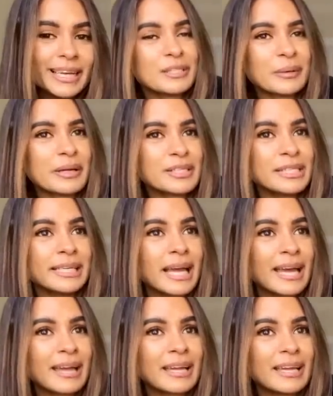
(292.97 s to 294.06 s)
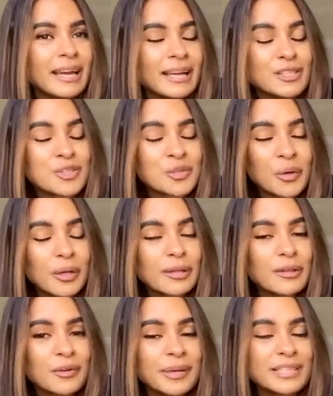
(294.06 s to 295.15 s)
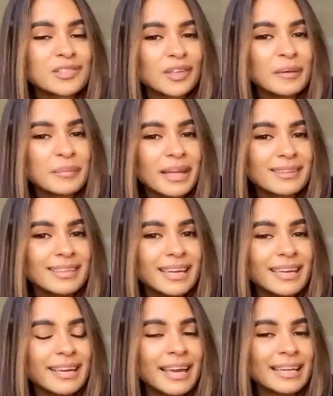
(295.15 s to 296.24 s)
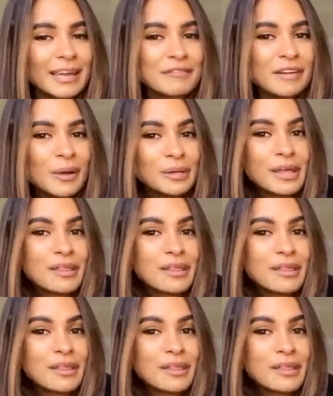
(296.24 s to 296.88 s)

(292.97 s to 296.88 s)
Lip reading: So here's the thing, I scrolled through Instagram the other day and I found